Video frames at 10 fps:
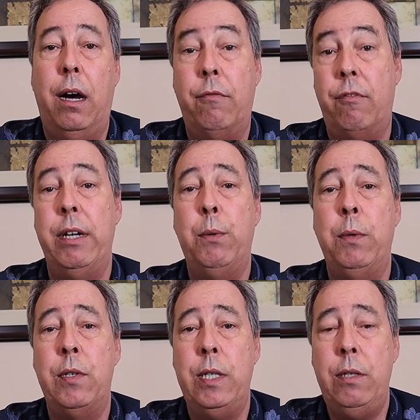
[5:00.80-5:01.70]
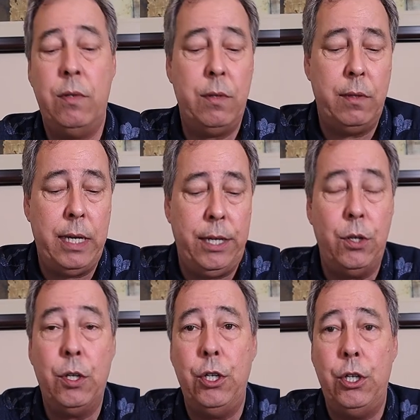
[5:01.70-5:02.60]
frequencies that
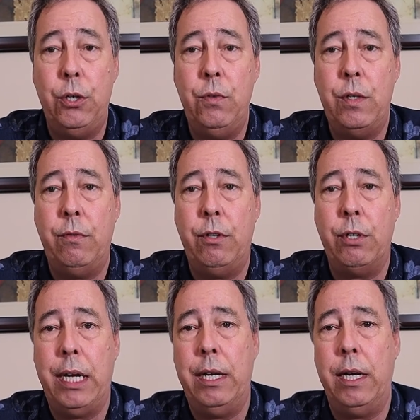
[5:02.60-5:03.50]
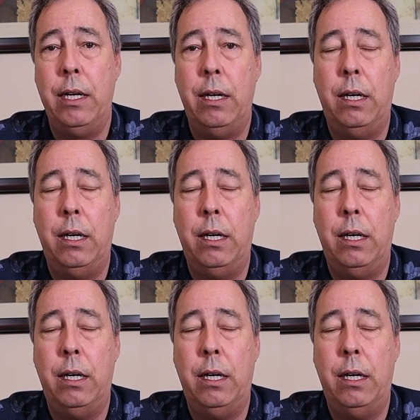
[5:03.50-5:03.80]
you can use. If you're getting